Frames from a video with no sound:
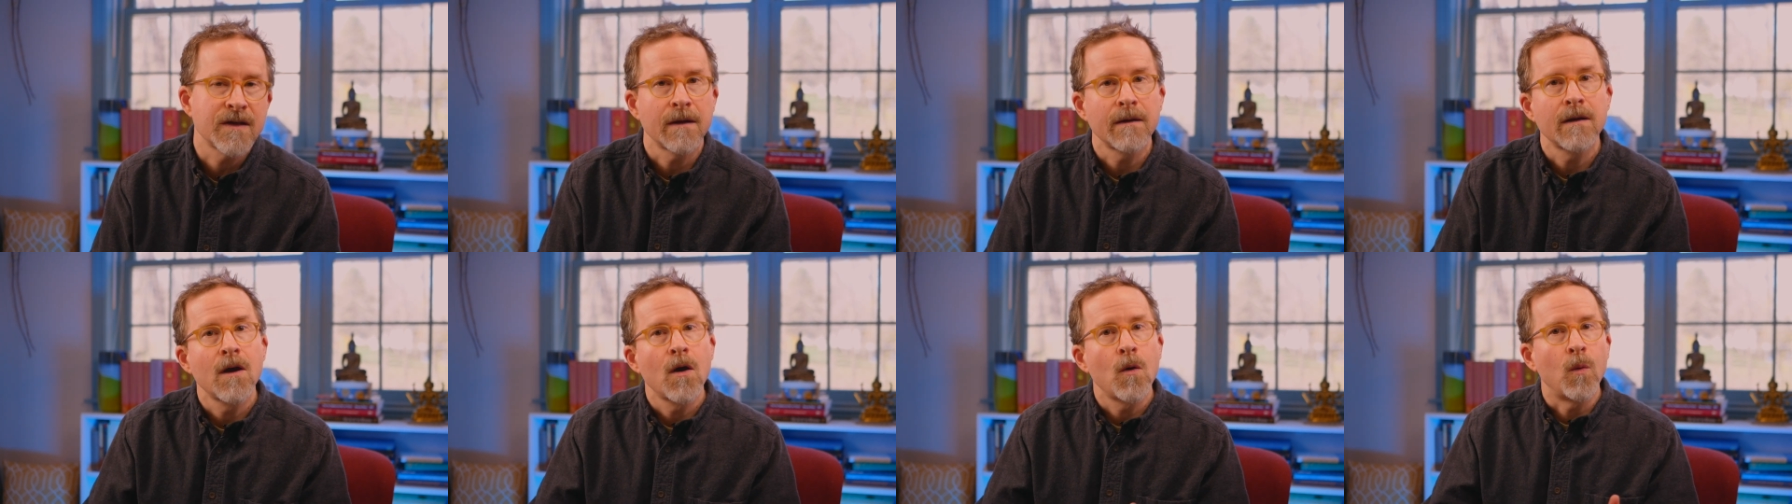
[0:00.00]

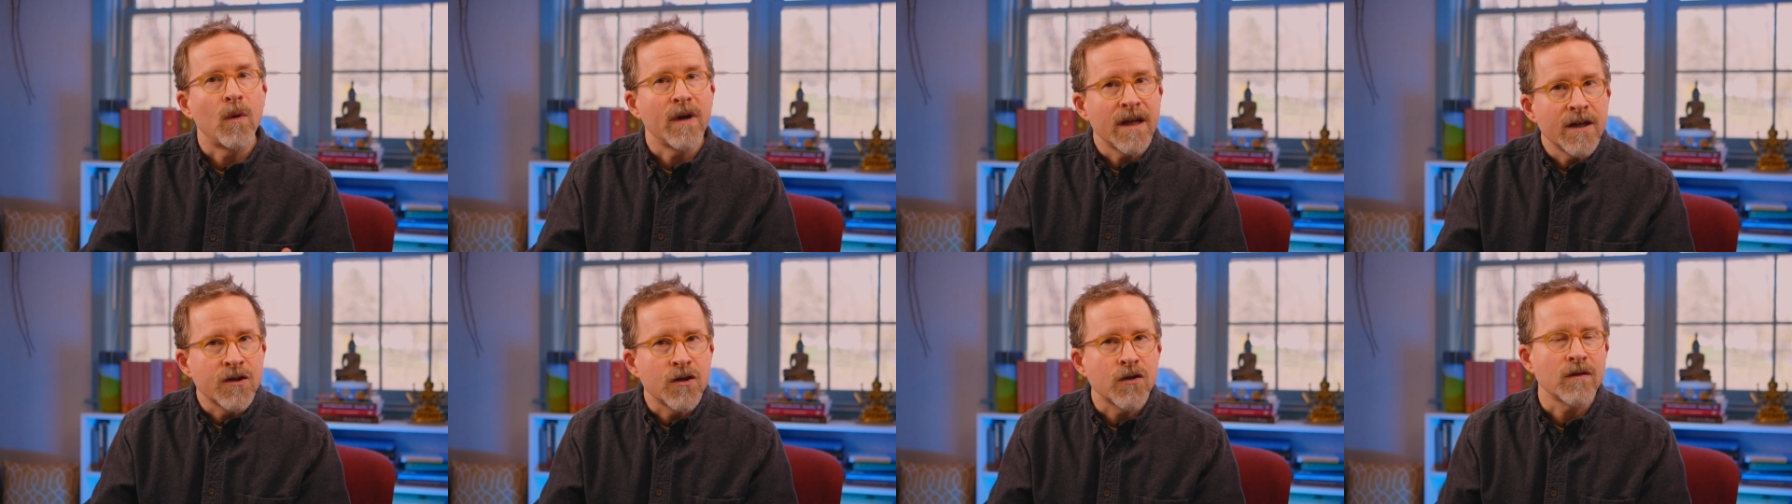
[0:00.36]
Uh,
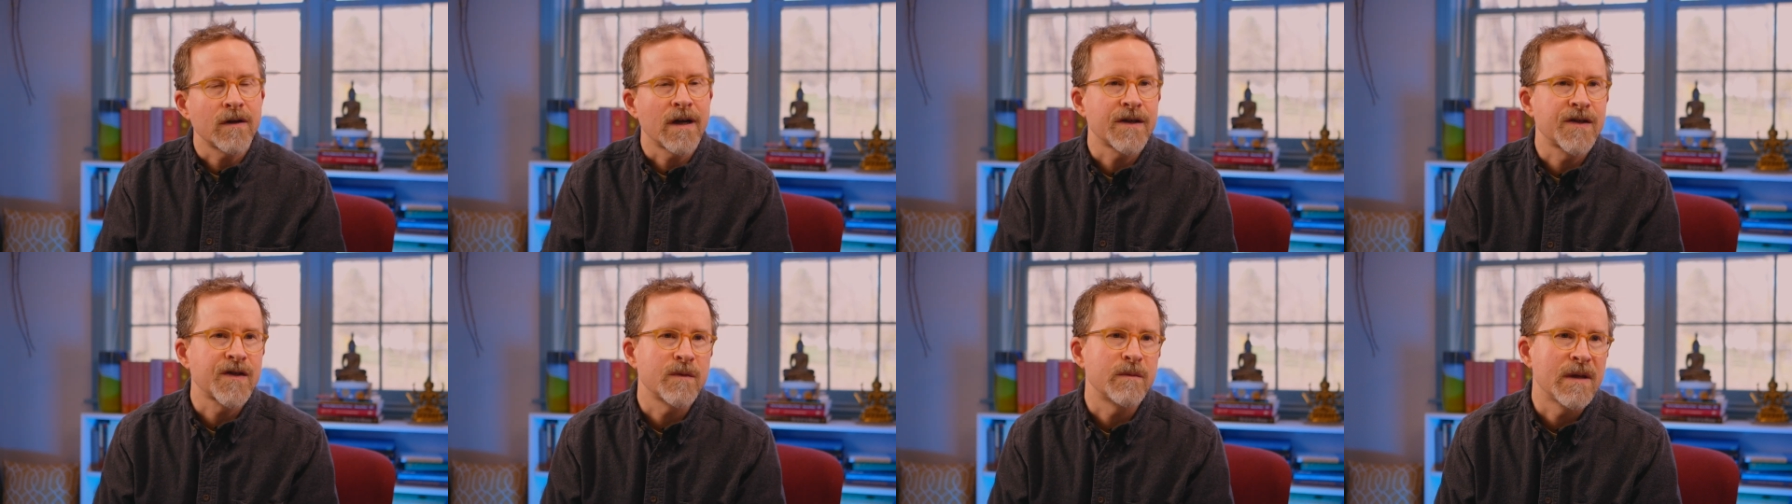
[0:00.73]
what
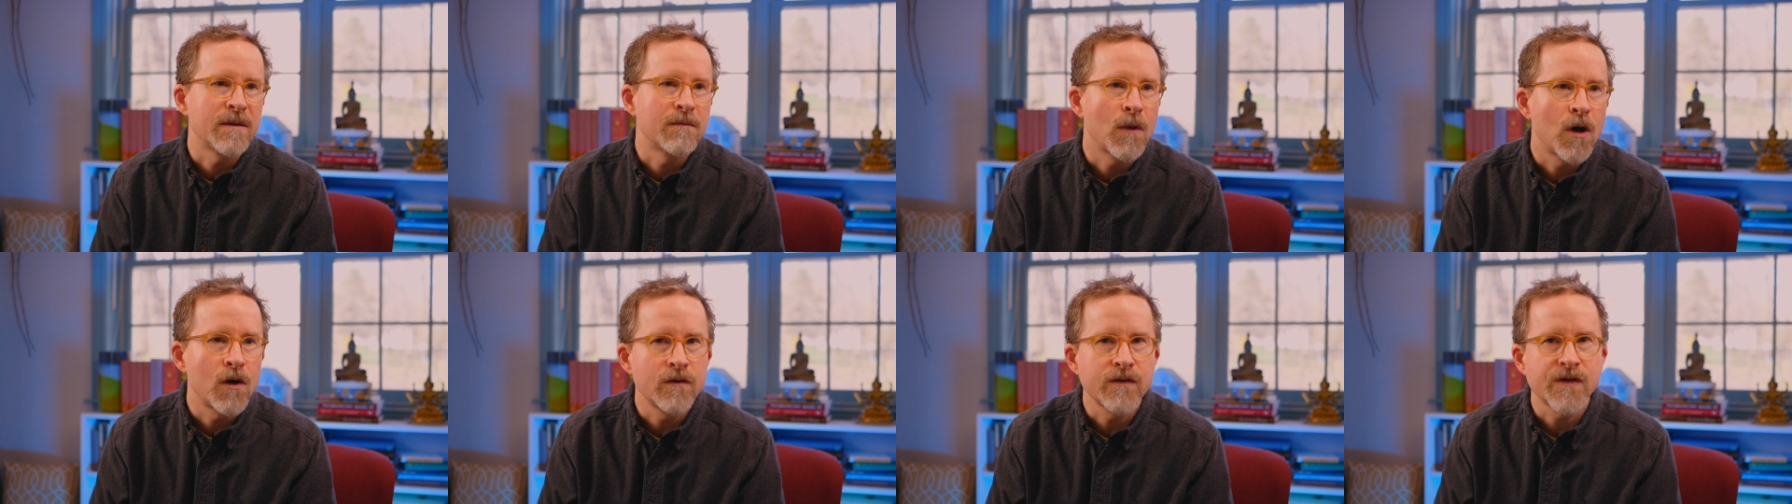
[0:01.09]
interests me
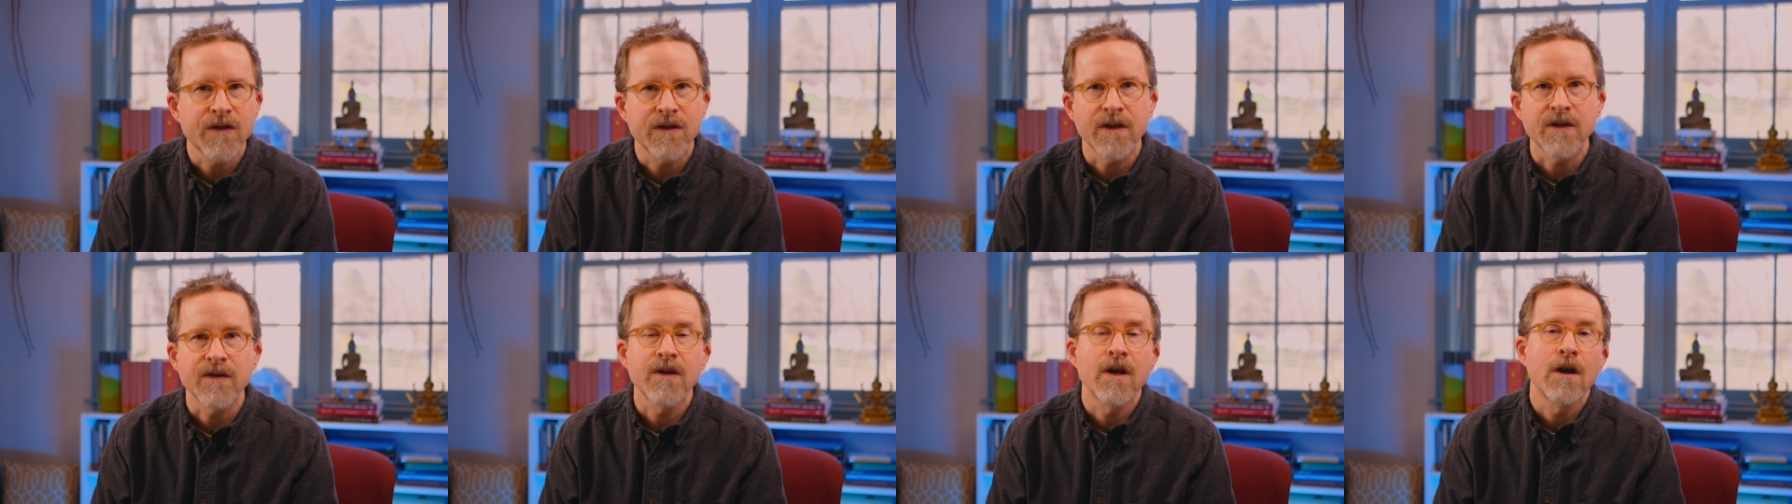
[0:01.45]

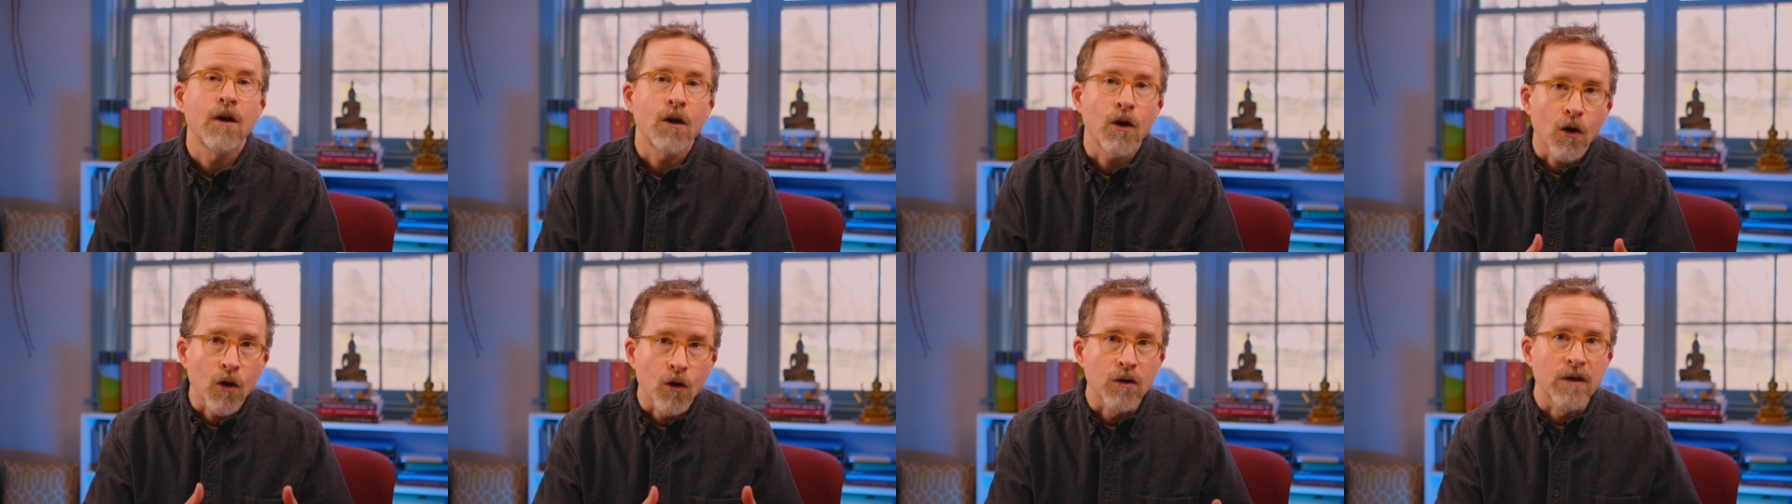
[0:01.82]
most is
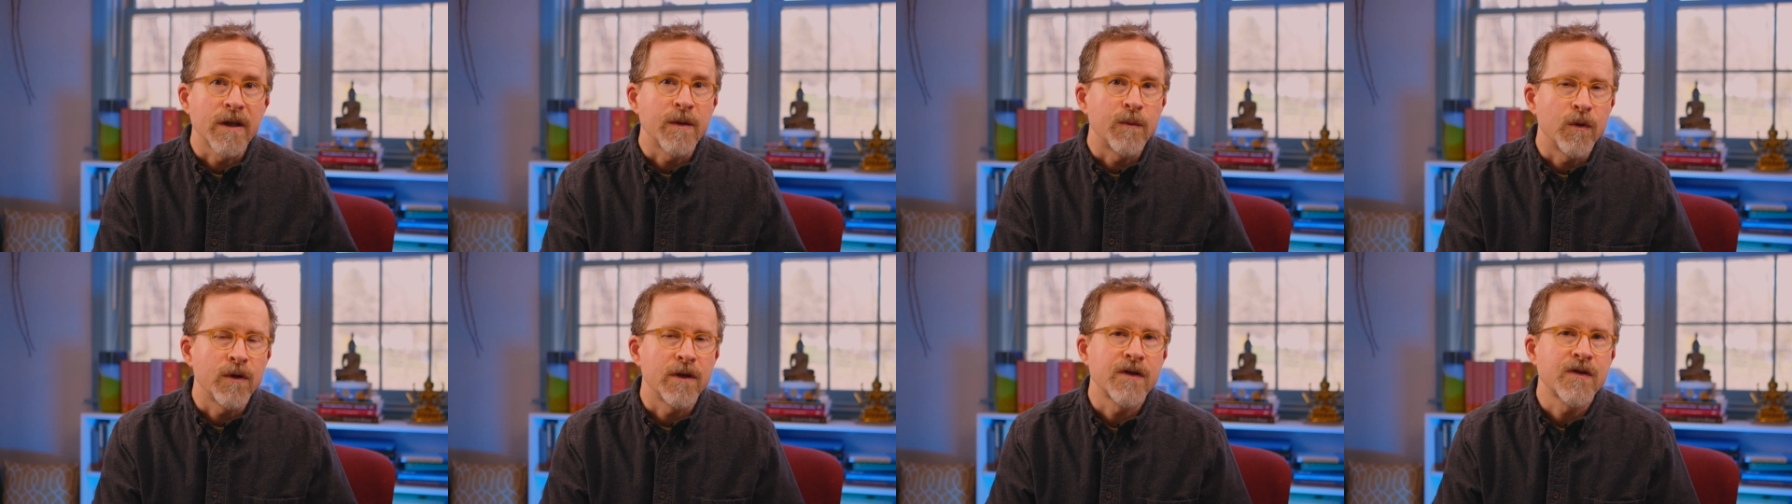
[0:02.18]

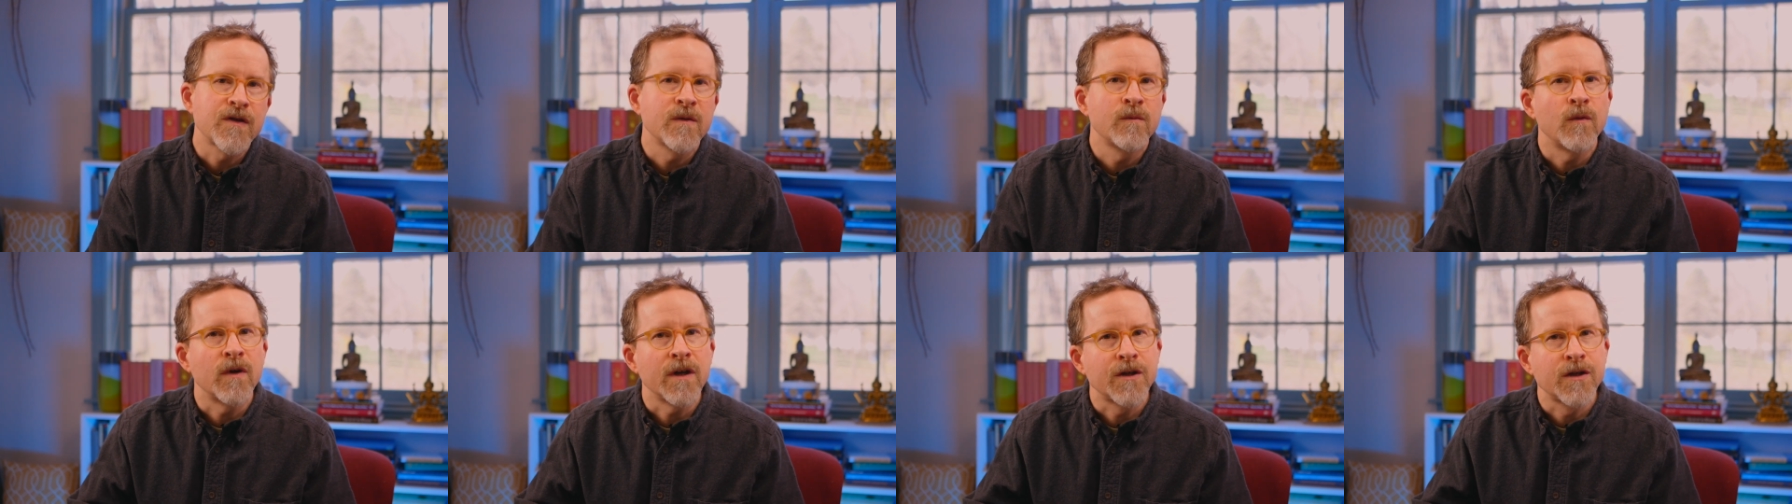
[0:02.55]
early
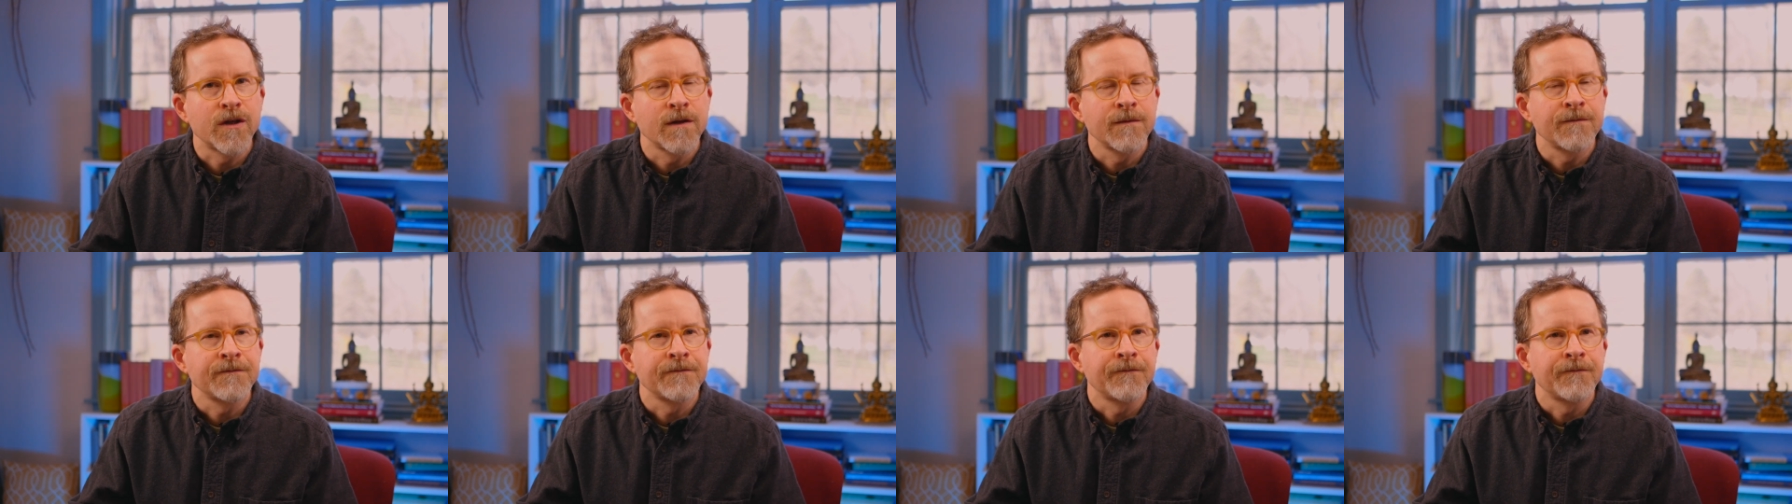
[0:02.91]
Buddhism, which